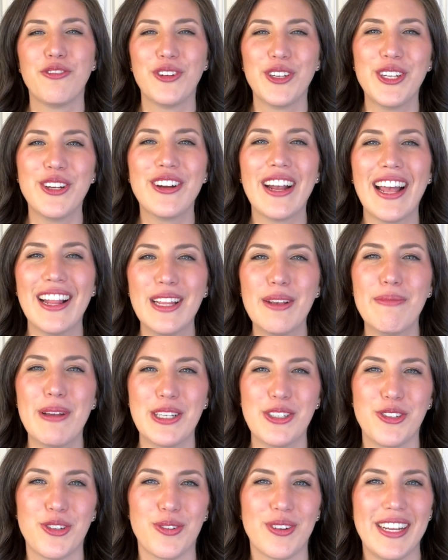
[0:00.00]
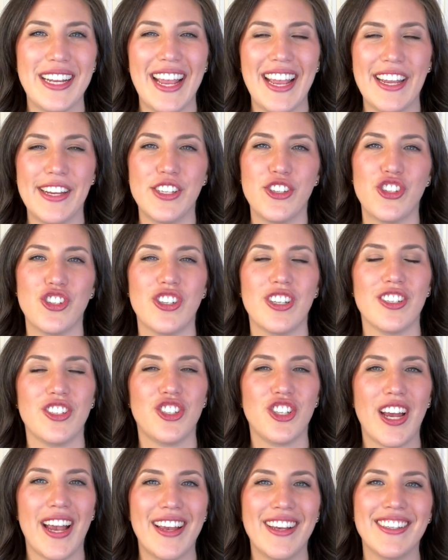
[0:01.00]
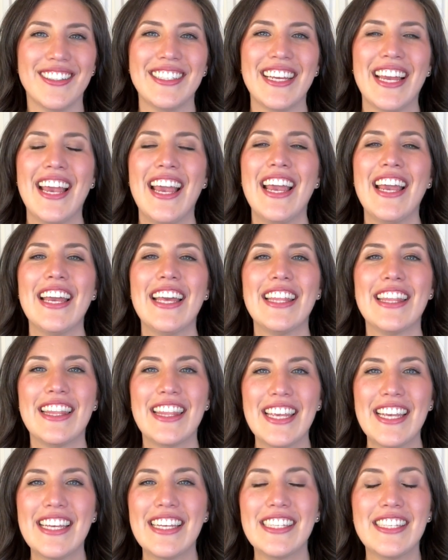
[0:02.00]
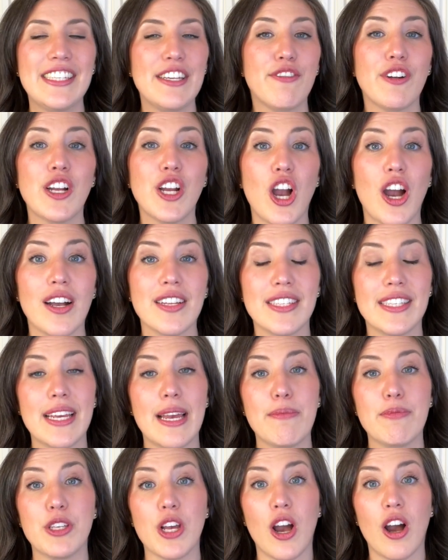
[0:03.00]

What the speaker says: for your elementary aged child, these different concepts